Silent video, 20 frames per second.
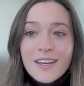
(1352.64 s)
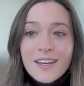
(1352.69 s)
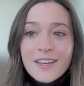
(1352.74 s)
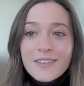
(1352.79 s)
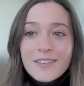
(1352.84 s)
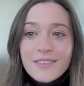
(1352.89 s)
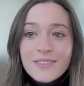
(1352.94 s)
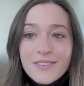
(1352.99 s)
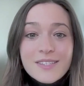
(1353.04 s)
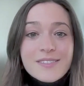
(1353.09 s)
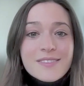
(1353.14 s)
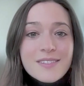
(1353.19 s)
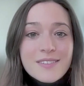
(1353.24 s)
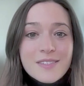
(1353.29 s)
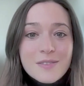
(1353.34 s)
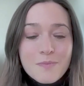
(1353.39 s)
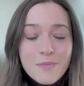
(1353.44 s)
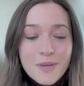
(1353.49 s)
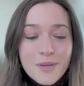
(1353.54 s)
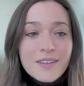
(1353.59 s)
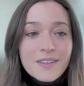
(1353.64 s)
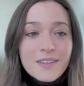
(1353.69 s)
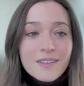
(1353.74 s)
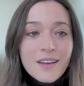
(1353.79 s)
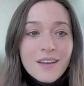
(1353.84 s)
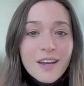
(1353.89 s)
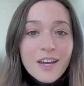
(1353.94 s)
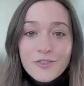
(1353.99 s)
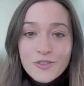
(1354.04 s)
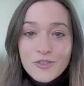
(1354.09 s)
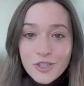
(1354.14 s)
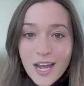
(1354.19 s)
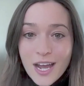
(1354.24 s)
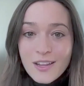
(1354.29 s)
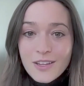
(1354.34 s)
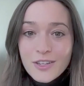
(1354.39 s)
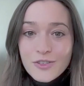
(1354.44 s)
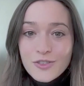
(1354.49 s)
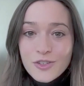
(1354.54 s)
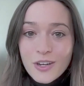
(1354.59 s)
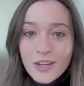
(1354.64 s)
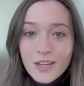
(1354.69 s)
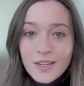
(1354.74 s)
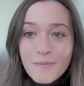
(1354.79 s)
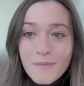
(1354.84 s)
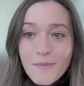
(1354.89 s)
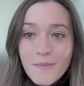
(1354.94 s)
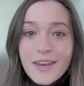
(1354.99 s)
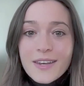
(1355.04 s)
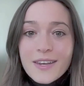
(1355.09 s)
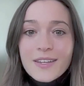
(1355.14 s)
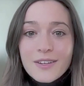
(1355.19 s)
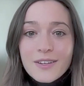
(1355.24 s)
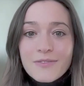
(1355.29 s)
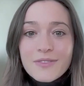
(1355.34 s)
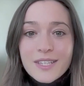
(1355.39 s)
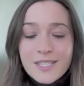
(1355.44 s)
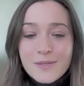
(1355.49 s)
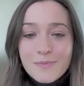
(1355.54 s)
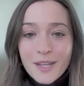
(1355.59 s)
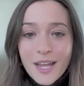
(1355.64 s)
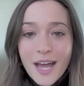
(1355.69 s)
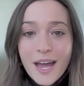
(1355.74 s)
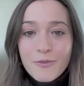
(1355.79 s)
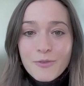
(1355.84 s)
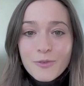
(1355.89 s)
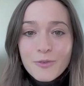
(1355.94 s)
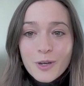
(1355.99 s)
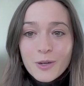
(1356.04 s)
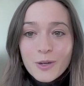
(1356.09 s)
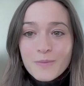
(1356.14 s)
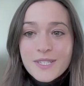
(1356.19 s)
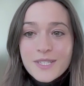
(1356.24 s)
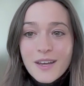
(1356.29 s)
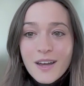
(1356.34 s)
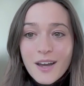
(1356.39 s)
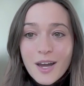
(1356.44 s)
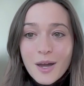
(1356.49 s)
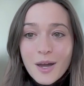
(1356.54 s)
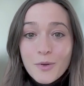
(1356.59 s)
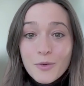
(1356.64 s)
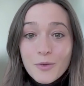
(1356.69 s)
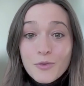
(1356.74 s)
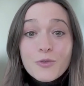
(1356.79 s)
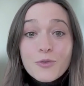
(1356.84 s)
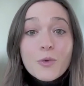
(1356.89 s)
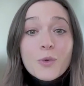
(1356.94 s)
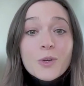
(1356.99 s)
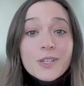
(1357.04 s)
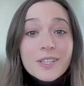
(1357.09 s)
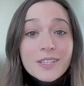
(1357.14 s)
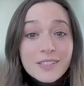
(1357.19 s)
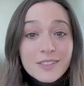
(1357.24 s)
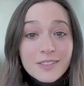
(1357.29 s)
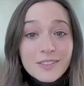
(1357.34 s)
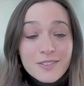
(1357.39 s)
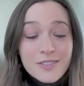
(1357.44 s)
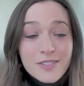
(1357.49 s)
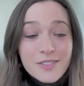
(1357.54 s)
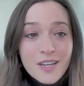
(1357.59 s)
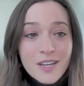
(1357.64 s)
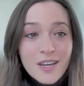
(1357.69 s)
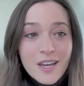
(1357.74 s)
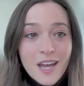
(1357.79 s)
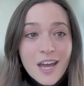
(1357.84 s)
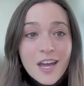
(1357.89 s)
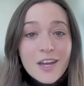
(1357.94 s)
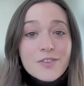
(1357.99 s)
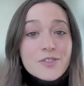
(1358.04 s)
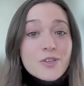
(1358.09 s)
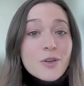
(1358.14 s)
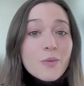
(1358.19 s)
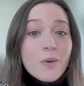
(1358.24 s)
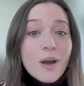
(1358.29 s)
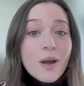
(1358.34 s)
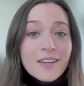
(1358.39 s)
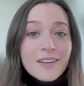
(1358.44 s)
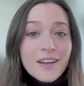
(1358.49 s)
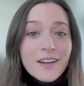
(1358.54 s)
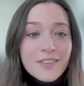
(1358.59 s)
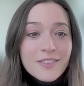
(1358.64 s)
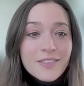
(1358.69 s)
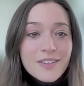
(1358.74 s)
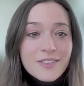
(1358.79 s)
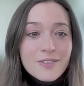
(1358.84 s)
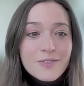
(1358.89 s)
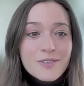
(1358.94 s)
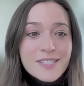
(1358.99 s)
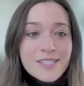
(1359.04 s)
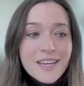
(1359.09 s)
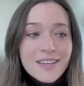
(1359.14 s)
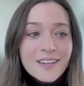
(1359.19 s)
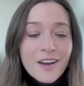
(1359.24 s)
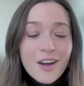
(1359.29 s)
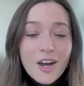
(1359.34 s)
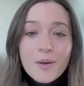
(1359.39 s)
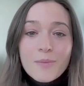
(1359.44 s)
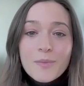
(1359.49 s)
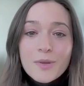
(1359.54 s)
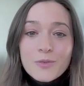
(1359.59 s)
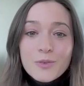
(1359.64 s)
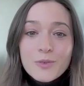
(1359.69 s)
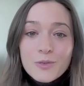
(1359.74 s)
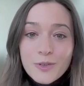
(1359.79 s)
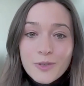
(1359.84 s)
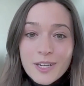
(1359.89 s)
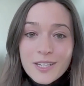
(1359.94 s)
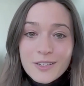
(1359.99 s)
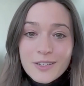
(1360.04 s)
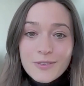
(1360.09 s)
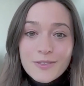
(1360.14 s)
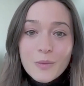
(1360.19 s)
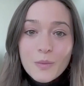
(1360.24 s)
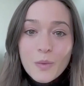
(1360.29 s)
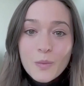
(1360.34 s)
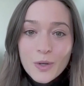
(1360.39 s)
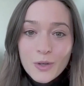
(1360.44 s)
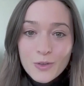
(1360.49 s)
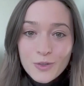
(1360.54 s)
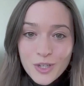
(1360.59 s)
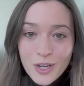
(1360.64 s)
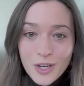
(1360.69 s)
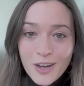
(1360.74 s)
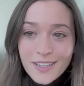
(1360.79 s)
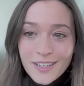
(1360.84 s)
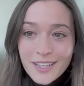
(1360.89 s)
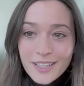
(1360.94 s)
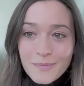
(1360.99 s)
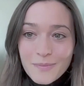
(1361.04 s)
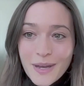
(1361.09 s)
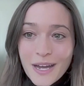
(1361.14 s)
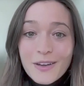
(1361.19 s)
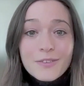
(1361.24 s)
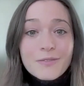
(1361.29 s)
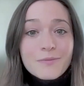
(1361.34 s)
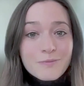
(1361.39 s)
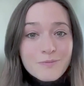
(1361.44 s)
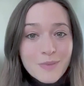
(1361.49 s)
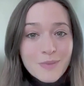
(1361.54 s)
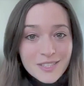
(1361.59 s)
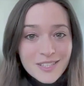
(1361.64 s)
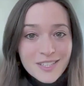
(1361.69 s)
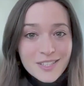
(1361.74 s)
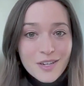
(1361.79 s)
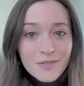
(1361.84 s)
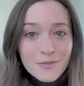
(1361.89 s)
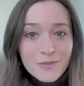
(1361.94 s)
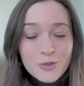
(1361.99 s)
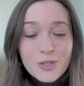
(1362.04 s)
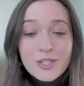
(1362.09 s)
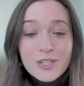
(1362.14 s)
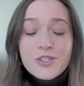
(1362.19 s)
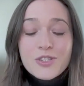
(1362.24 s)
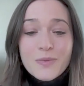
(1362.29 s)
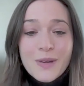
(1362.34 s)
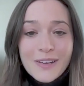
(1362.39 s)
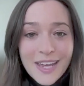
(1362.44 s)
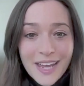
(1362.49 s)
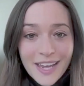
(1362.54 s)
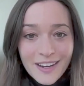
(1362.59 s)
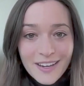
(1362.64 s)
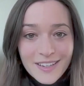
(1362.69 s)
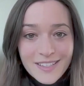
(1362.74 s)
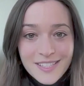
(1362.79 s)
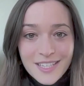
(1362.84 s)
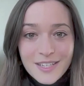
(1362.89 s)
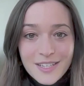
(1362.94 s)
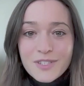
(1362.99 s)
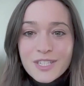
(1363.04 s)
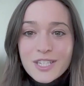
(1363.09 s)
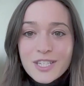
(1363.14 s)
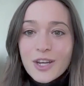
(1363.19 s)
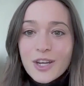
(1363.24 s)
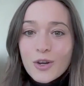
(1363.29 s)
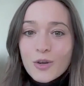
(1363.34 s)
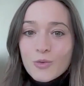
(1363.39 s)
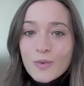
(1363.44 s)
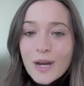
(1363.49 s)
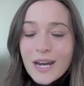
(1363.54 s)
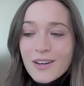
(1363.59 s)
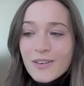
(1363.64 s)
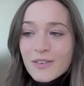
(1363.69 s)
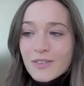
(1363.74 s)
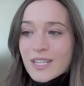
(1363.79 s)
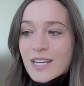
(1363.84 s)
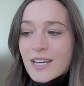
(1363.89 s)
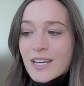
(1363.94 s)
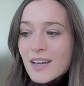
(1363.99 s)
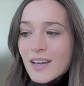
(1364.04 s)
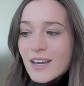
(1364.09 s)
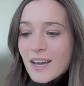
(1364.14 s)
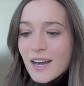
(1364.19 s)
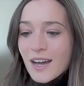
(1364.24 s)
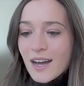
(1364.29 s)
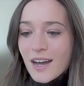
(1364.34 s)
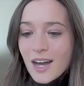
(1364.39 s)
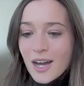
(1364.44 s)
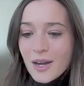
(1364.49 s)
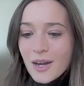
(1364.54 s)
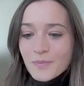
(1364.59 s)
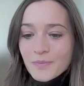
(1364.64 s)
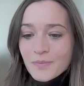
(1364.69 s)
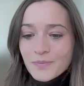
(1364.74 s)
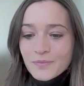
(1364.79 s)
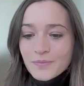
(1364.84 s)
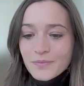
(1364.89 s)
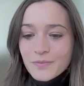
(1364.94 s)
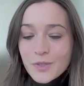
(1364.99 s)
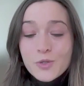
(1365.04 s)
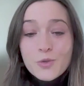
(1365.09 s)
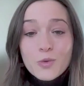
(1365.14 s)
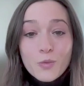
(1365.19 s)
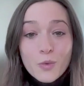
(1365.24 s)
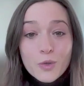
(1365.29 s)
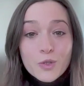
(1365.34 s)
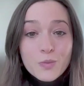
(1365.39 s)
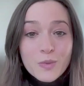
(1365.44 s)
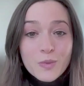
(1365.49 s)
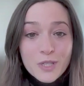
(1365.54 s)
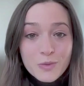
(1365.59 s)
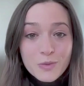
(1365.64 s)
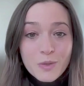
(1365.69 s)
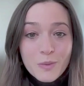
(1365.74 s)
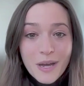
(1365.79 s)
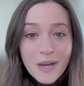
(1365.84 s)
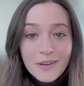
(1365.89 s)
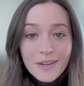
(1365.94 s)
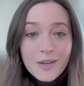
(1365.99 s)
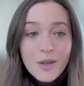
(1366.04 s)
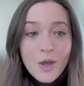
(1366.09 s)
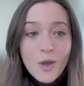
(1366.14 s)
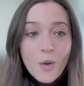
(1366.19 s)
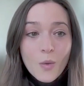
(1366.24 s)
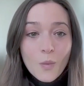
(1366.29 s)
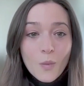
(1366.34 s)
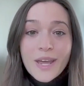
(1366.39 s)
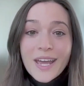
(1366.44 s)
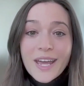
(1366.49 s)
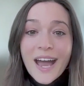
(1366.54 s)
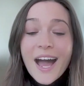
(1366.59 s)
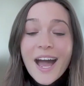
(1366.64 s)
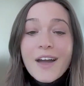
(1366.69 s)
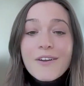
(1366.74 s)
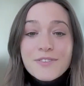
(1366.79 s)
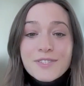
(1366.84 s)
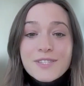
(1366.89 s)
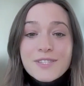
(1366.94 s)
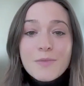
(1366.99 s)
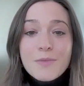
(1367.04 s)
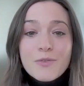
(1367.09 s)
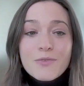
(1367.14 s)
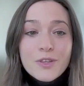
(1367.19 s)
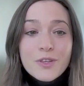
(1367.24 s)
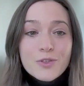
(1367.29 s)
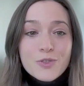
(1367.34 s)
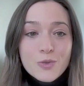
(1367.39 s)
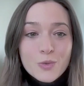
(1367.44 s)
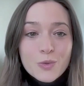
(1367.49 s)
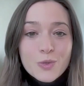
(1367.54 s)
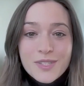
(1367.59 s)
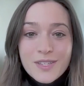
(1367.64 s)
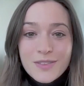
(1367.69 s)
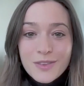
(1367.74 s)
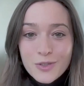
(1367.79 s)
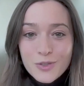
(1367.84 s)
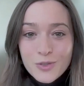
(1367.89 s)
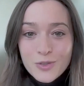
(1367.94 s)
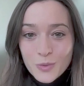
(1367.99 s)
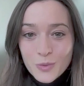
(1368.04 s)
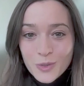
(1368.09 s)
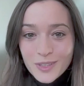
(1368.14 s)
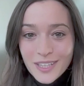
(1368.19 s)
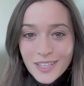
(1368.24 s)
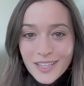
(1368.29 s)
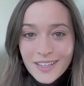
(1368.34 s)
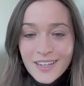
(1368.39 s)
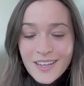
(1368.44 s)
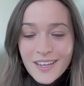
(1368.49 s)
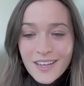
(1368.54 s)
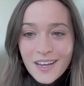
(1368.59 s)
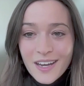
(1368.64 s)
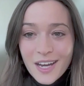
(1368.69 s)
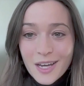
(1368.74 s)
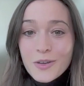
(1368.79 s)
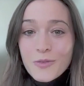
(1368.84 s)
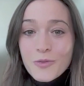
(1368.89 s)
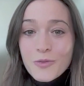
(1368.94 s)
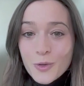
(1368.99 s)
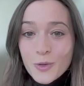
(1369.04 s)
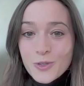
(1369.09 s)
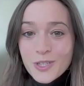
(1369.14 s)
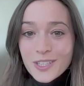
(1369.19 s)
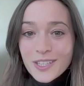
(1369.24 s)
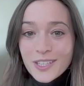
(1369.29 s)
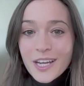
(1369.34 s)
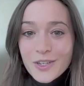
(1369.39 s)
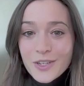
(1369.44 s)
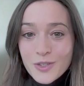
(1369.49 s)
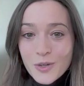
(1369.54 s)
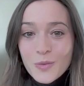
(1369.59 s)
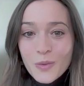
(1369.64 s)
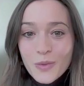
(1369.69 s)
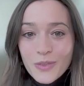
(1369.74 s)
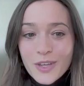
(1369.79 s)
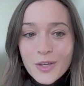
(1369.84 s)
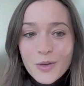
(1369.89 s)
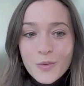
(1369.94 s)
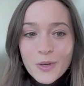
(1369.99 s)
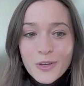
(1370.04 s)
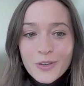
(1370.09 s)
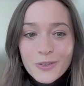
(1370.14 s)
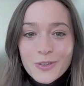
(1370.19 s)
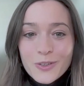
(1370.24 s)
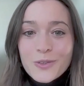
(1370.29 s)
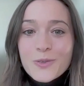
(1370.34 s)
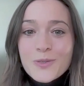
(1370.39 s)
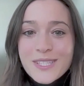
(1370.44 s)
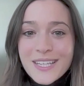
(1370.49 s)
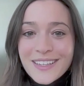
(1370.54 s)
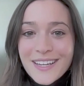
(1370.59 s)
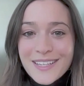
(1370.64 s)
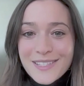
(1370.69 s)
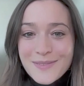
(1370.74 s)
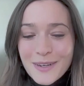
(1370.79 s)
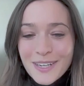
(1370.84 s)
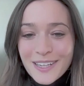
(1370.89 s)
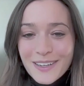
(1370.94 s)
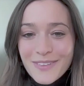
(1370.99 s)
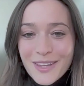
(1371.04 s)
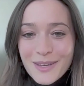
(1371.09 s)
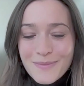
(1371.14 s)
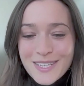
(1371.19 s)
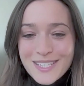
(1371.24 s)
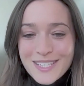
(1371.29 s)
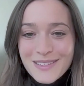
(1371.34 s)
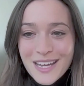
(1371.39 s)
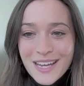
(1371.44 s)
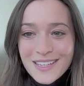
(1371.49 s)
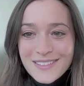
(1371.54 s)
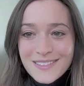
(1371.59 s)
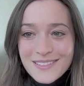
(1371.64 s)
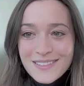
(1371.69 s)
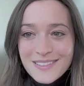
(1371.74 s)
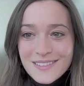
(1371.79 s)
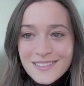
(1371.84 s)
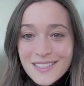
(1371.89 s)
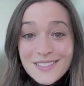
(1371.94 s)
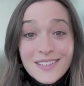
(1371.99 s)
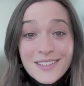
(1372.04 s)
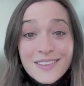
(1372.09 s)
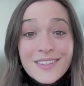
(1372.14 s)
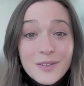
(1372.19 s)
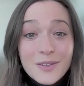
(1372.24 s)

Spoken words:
this has been a challenge on many of these platforms for years. And so I think there is a common refrain here that when we were talking about, back to these conversations about AI safety around the sort of what do we do about it, we have some of the tools in the toolkit. And unfortunately, I don't think we are using as many of them as I think